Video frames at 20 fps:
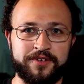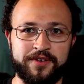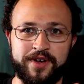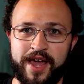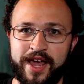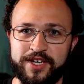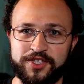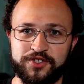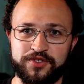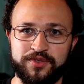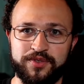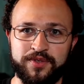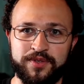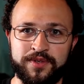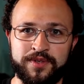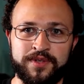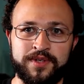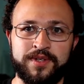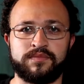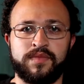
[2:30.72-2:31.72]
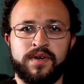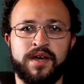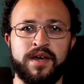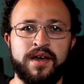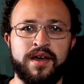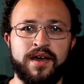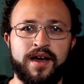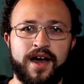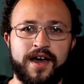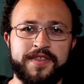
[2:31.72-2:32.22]
or natural.
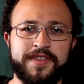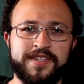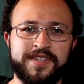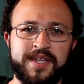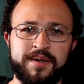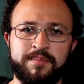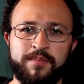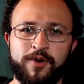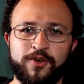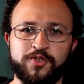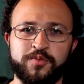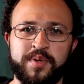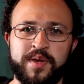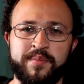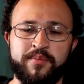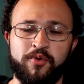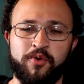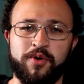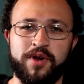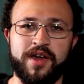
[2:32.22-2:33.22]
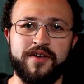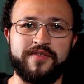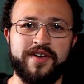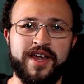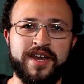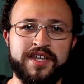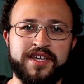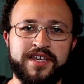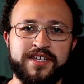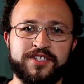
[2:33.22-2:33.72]
I think that most people won't have
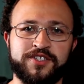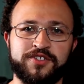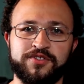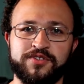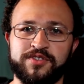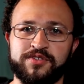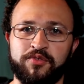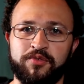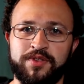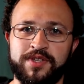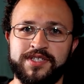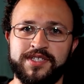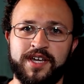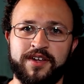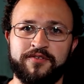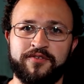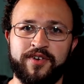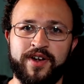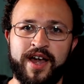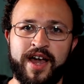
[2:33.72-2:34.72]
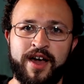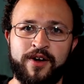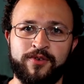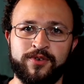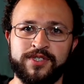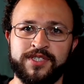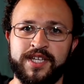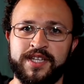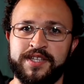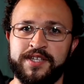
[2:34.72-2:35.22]
any issues throwing these on for
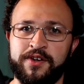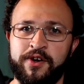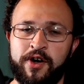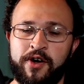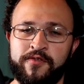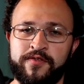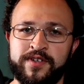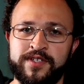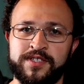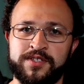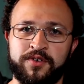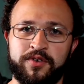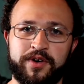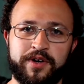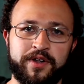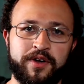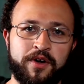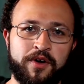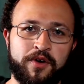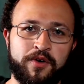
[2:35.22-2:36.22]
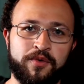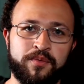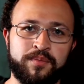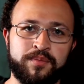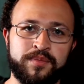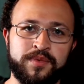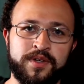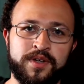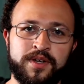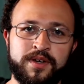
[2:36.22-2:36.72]
hours at the office or at home,
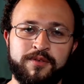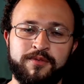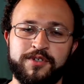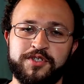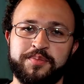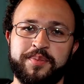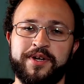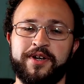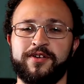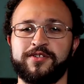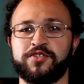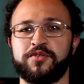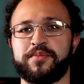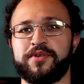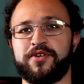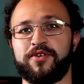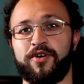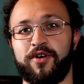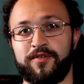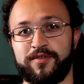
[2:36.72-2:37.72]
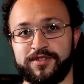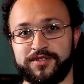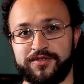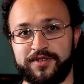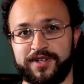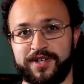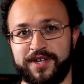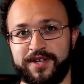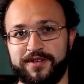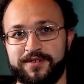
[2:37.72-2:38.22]
which might also be your office
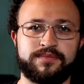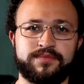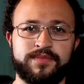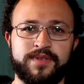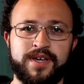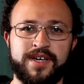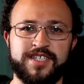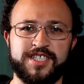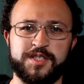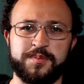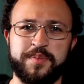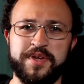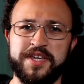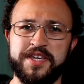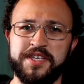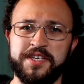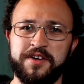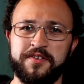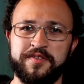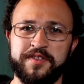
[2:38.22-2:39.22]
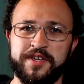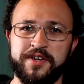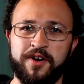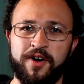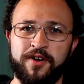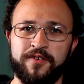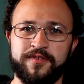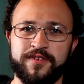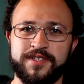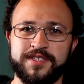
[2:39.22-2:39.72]
right now. Speaking of the
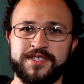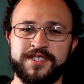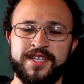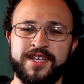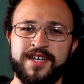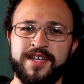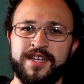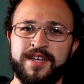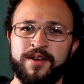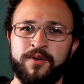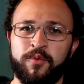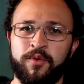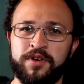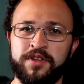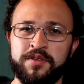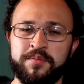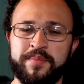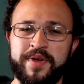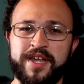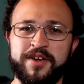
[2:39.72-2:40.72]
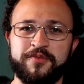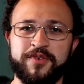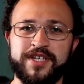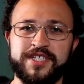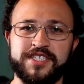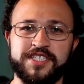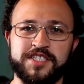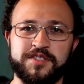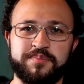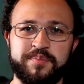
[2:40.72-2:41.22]
office, one of the main
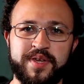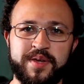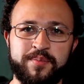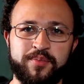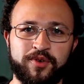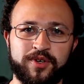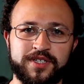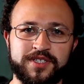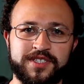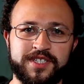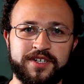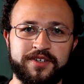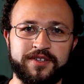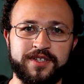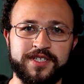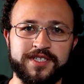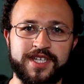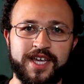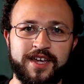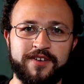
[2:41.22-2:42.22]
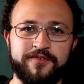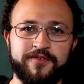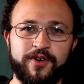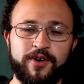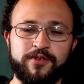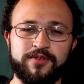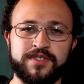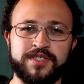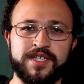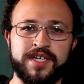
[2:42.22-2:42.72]
reasons people consider these
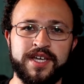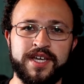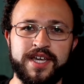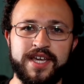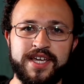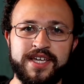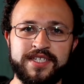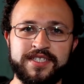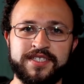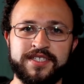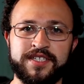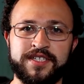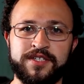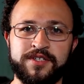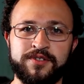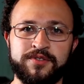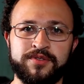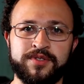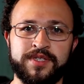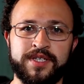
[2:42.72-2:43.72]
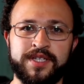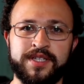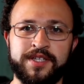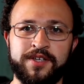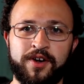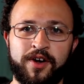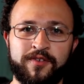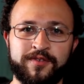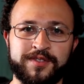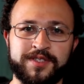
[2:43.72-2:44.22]
headphones is to use in the
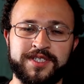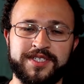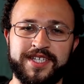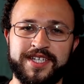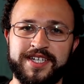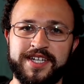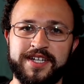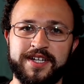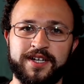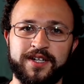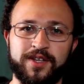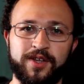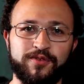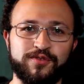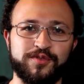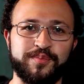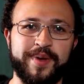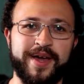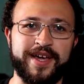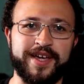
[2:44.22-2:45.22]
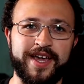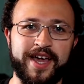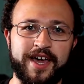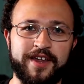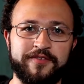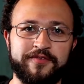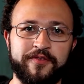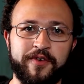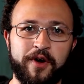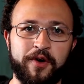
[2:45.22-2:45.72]
office because they need a closed-back
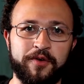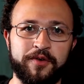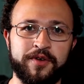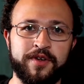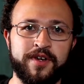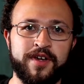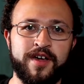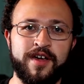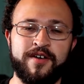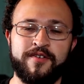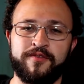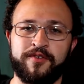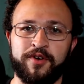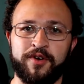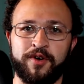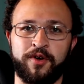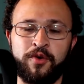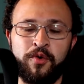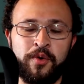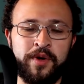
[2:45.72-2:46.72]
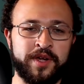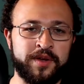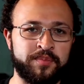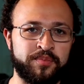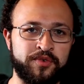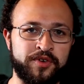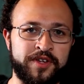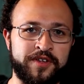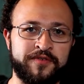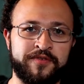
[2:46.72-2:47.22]
headphone. For a quick
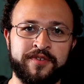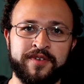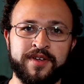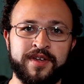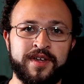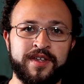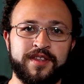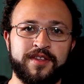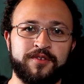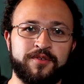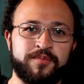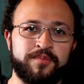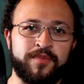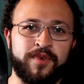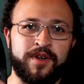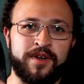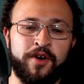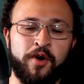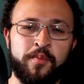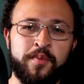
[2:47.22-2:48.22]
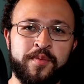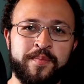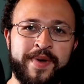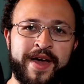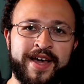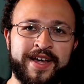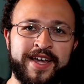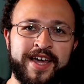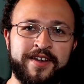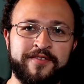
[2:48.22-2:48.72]
brief, an open
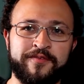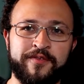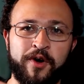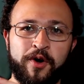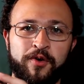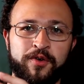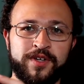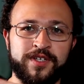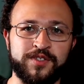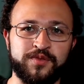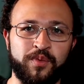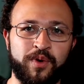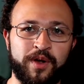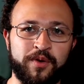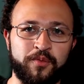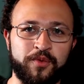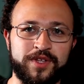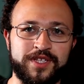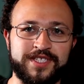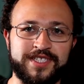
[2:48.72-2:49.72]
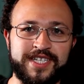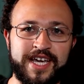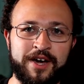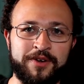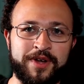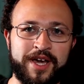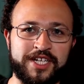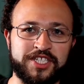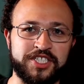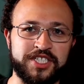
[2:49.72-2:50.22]
back headphone is one where the
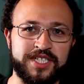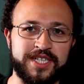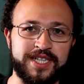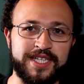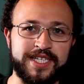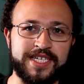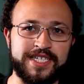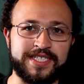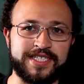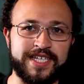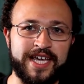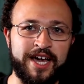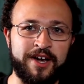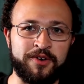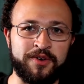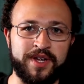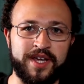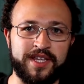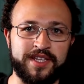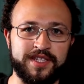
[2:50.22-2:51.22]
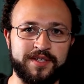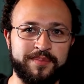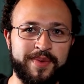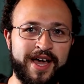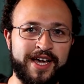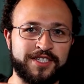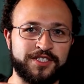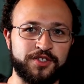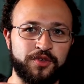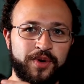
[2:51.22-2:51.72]
sound actually leaks out and the
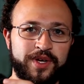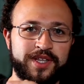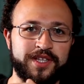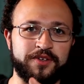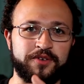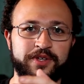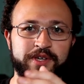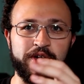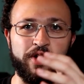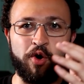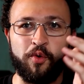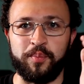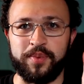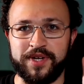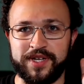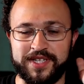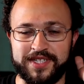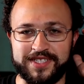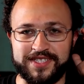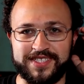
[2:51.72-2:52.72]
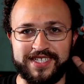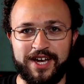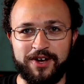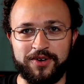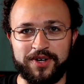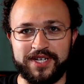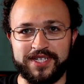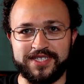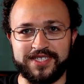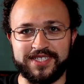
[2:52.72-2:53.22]
backs are quite literally open and the sound
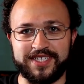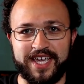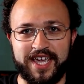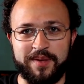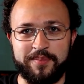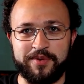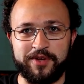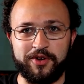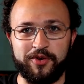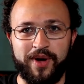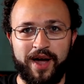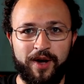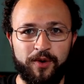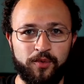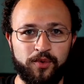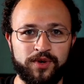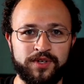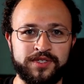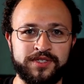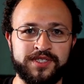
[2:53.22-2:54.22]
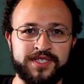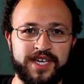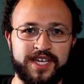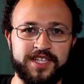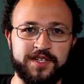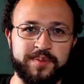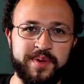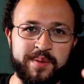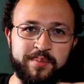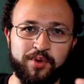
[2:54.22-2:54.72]
can escape and go outwards and
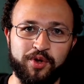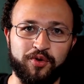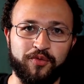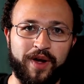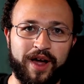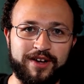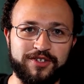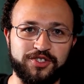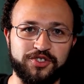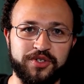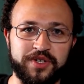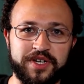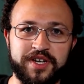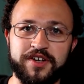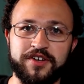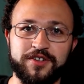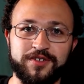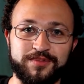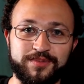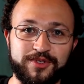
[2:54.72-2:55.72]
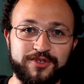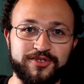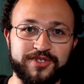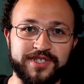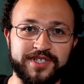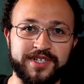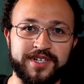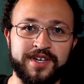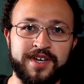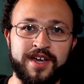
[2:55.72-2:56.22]
the people around you can hear your
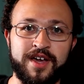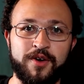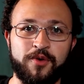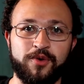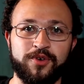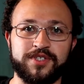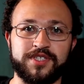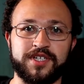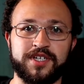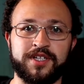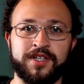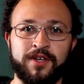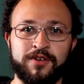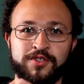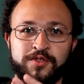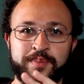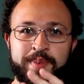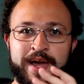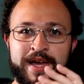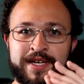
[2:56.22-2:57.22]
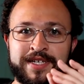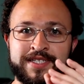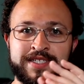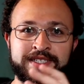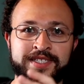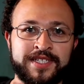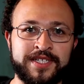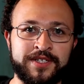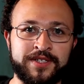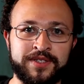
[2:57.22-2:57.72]
music. Whereas a closed back is
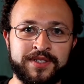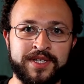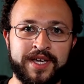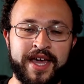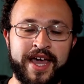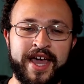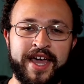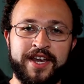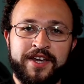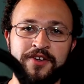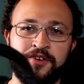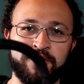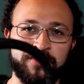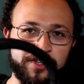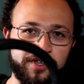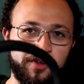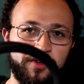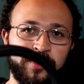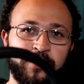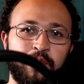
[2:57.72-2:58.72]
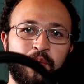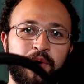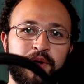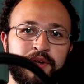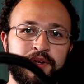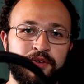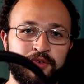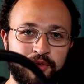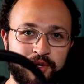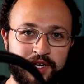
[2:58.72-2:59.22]
sealed and you're the only
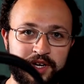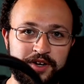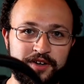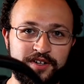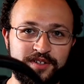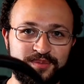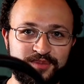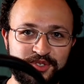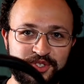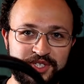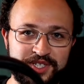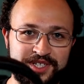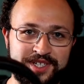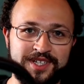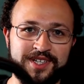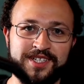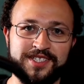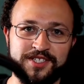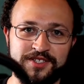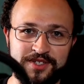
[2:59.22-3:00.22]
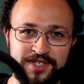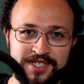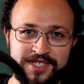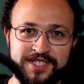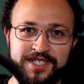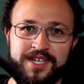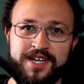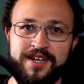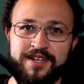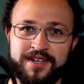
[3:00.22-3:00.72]
one who can hear your music unless you're
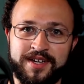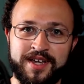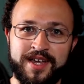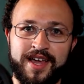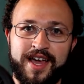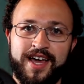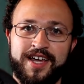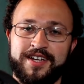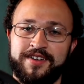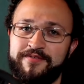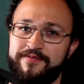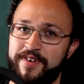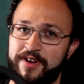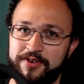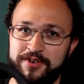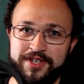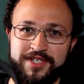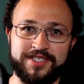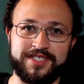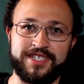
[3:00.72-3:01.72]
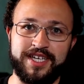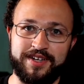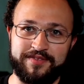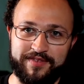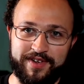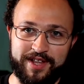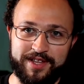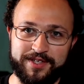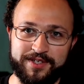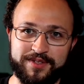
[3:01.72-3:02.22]
listening at a very insane
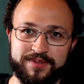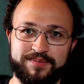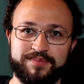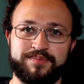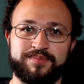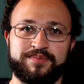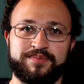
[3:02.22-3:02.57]
volume.